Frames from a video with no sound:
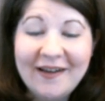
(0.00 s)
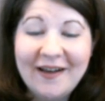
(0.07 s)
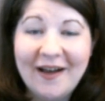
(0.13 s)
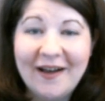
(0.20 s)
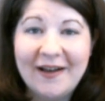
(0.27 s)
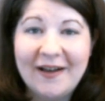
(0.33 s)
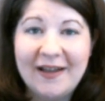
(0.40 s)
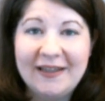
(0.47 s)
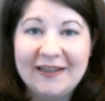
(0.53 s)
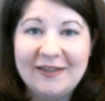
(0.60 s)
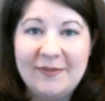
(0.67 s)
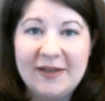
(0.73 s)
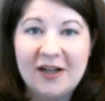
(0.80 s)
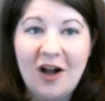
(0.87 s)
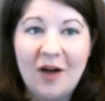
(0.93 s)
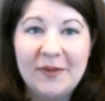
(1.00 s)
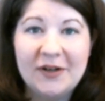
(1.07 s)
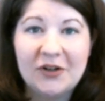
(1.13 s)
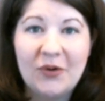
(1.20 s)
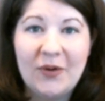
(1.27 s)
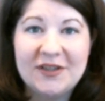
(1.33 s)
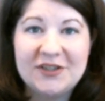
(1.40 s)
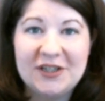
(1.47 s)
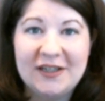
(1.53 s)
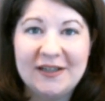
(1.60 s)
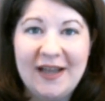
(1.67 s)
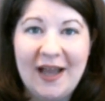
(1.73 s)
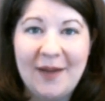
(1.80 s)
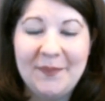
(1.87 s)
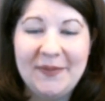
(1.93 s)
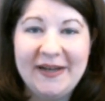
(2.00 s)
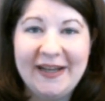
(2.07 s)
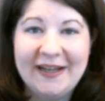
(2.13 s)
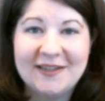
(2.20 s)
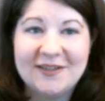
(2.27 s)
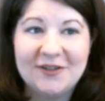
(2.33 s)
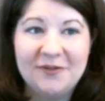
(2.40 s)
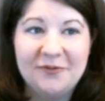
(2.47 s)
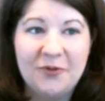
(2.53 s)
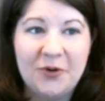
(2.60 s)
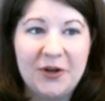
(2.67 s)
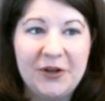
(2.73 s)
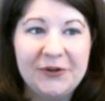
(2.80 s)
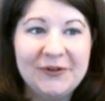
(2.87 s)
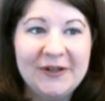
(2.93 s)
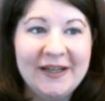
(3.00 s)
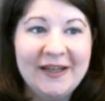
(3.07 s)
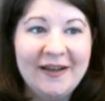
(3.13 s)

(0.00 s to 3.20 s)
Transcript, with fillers: uh, and leave me a comment or question. I'm happy to answer it for you.